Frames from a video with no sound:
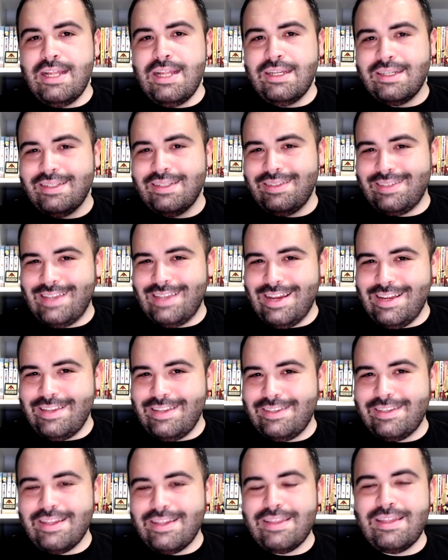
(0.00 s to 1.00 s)

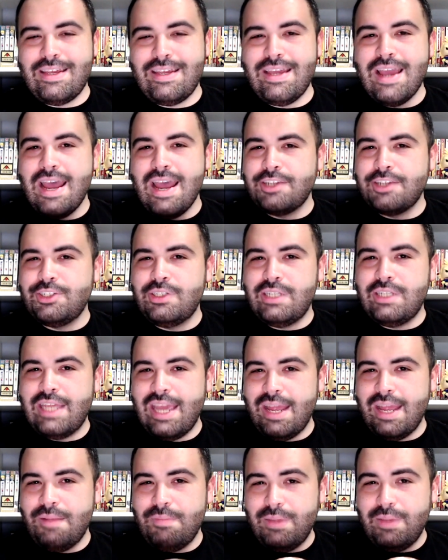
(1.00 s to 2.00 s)
concise. The action
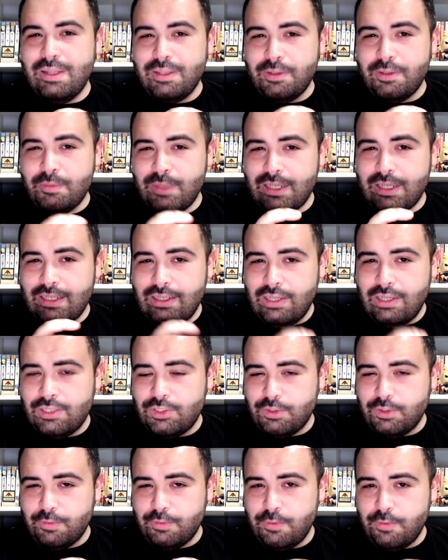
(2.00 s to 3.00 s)
can be a little bit
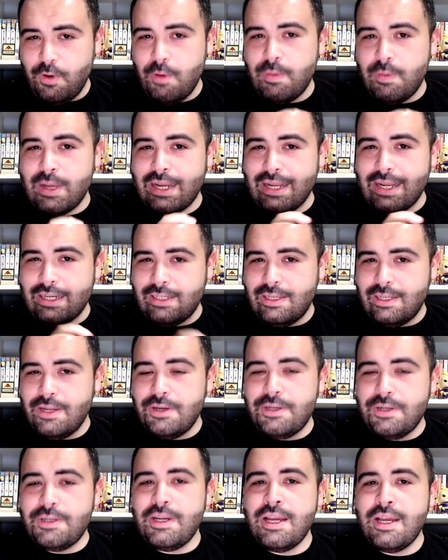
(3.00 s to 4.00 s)
claustrophobic and
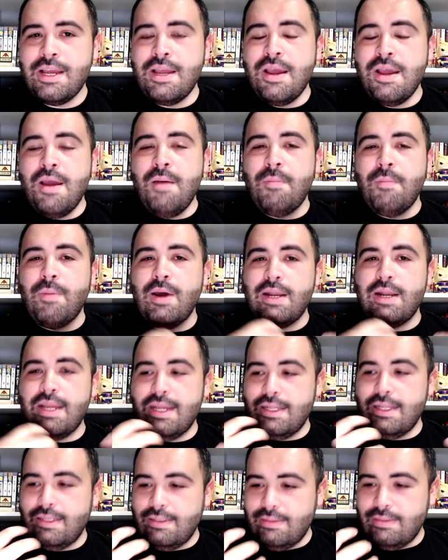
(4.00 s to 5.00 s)
cluttered, but
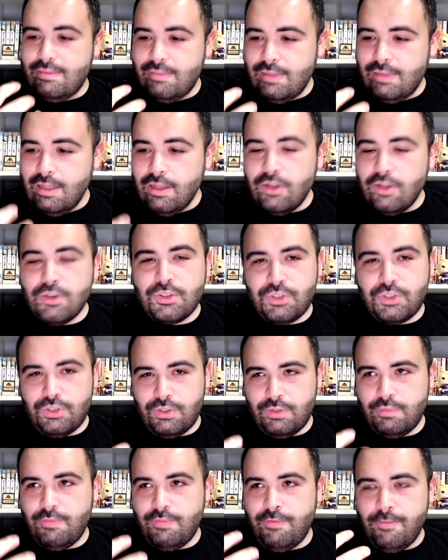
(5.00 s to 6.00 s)
it
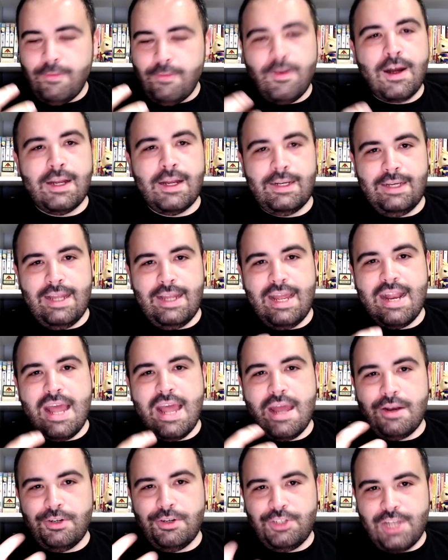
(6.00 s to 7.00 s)
looks fun and
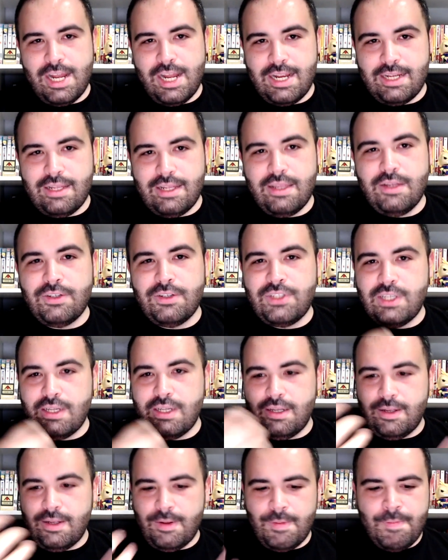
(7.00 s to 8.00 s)
energetic. There's
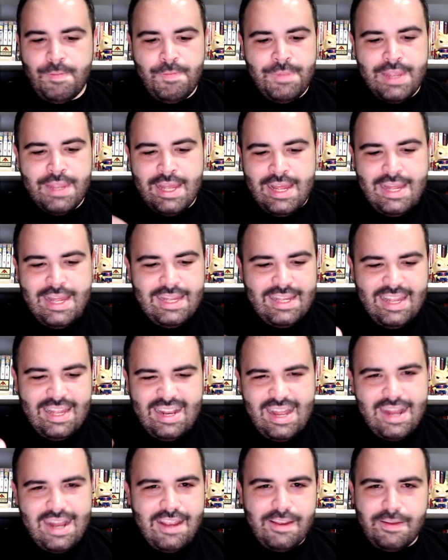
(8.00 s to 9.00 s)
a
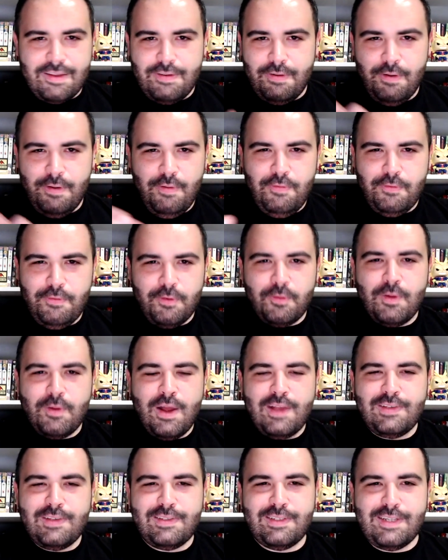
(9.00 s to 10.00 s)
kinetic
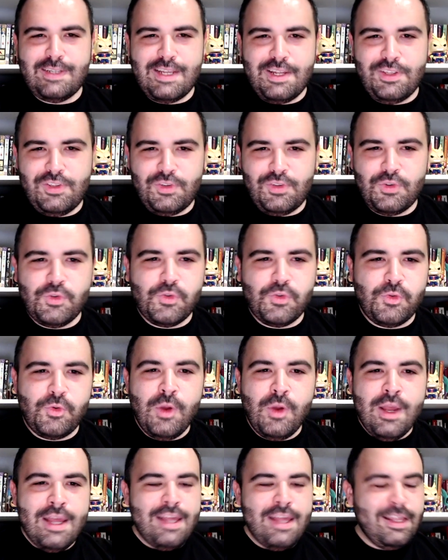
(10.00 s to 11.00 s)
ferocity to
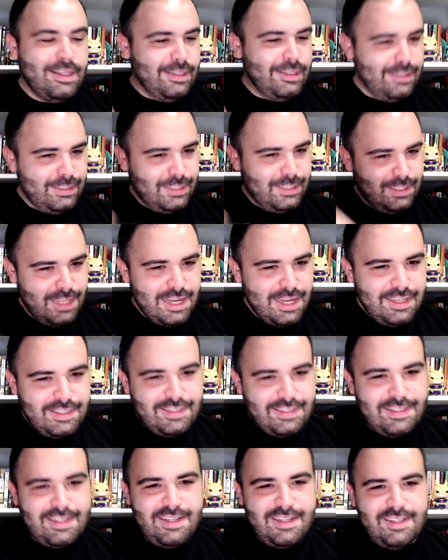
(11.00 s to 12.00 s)
the
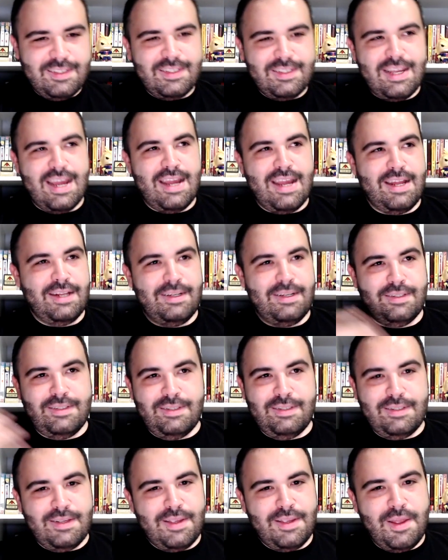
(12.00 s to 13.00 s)
slices and,
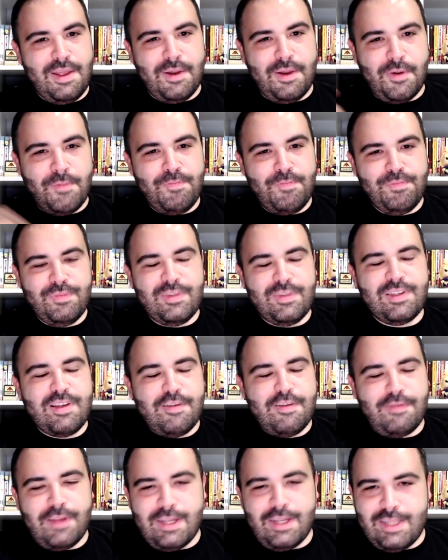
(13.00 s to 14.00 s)
you know,
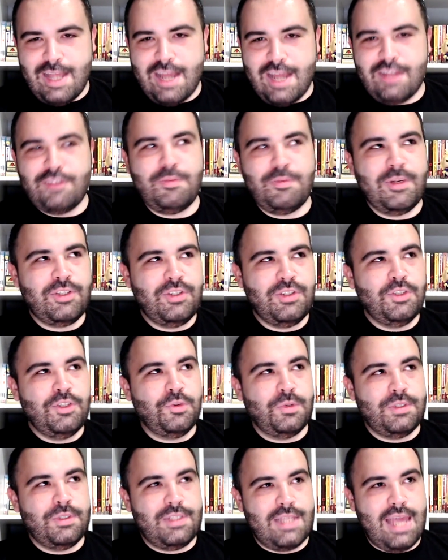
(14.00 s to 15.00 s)
stuff like that, especially
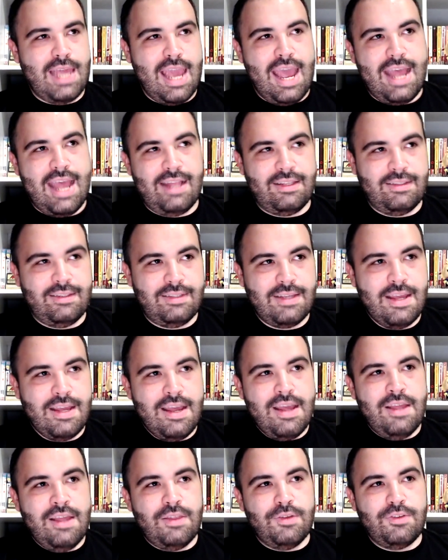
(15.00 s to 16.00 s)
towards the end.
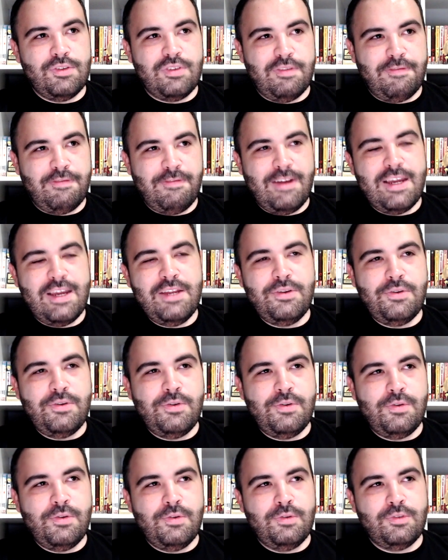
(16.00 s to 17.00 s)
There's a
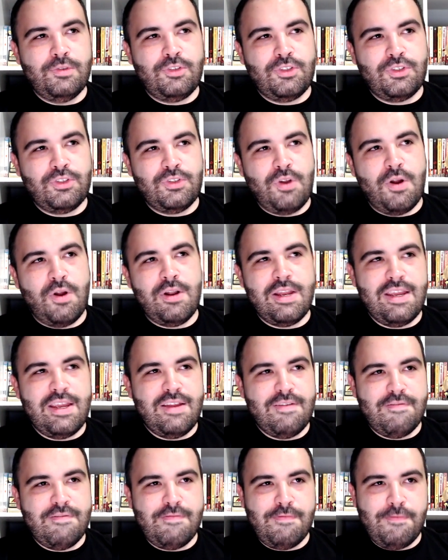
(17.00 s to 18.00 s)
final
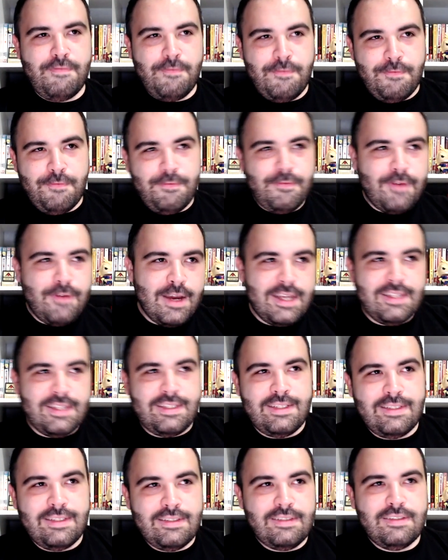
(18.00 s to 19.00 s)
starting
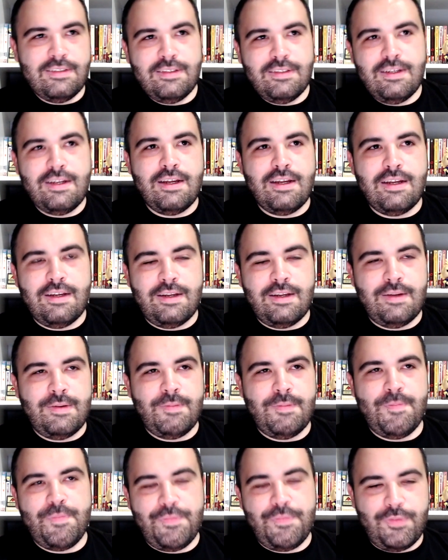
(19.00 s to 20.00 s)
fight
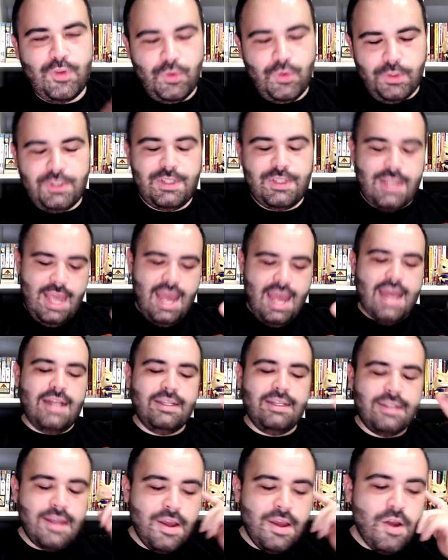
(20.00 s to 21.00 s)
um, towards the
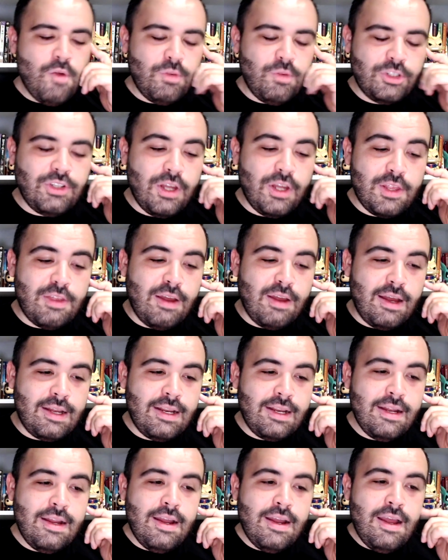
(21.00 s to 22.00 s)
end, which I
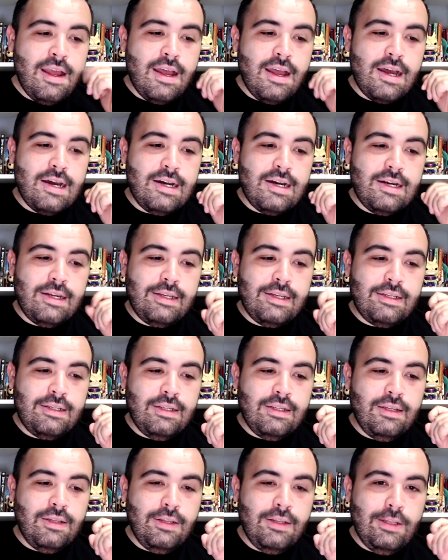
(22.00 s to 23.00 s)
thought uh,
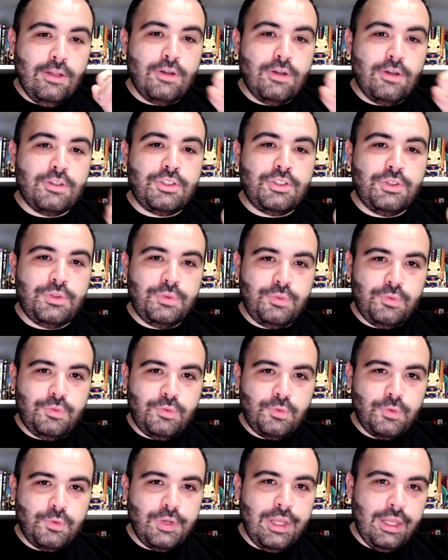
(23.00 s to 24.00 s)
looked
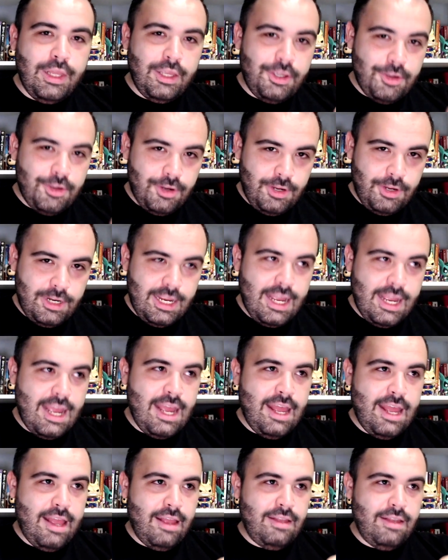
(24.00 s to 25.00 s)
really good
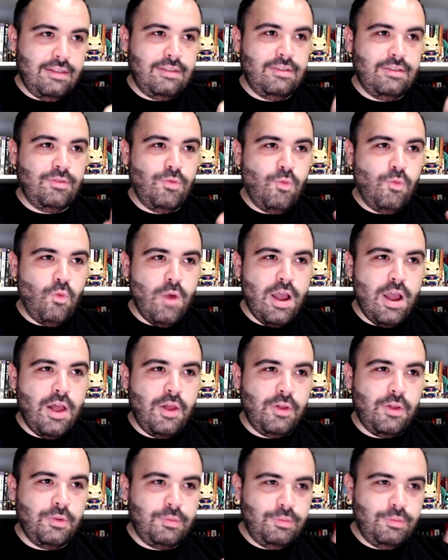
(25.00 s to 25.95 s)
and well